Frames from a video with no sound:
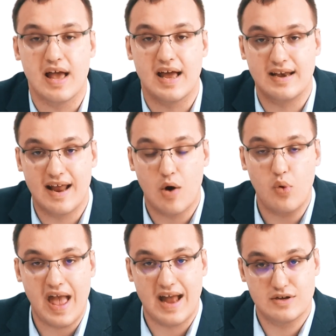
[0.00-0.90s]
And now
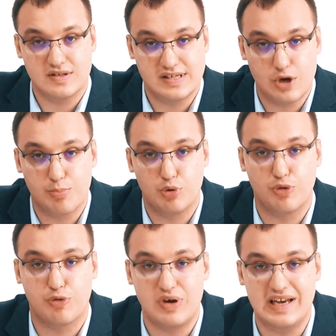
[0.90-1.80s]
we added
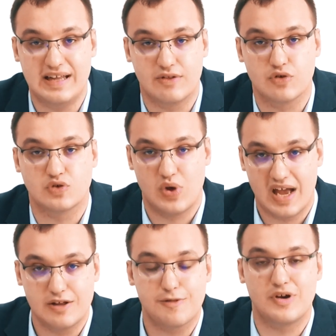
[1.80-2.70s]
0.3 liters. We
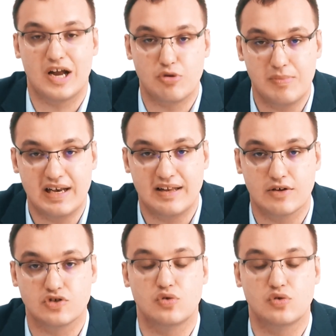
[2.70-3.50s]
added 300 milliliters.